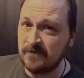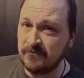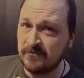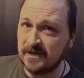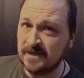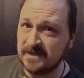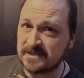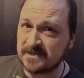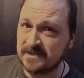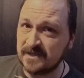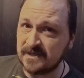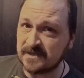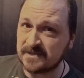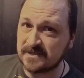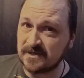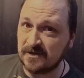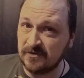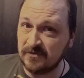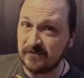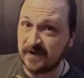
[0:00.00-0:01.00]
this
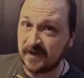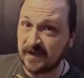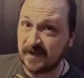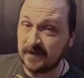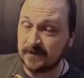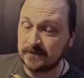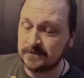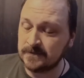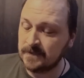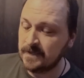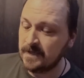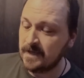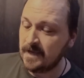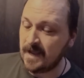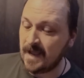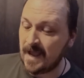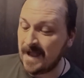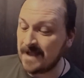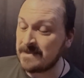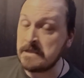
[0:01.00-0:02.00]
over here, it
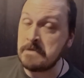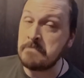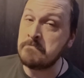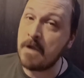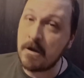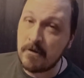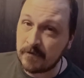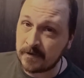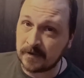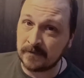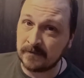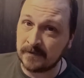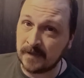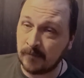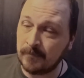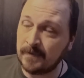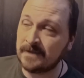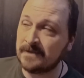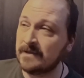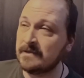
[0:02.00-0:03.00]
had an American dub.
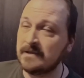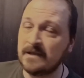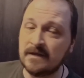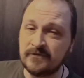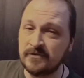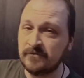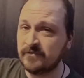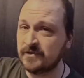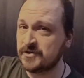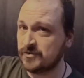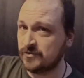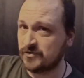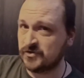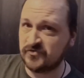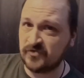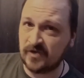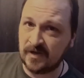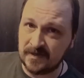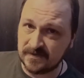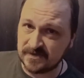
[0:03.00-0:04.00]
It didn't have the original
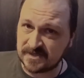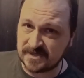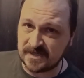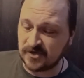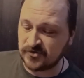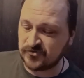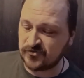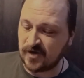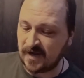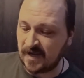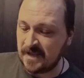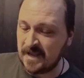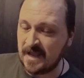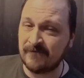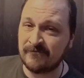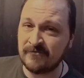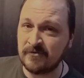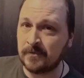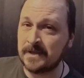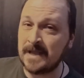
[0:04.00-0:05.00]
Australian soundtrack, and
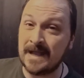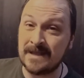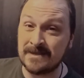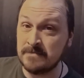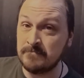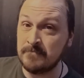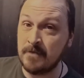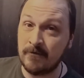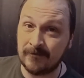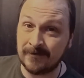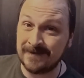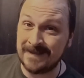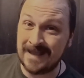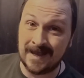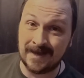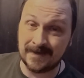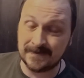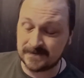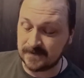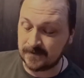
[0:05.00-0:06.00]
everyone had an American
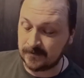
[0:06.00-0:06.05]
accent.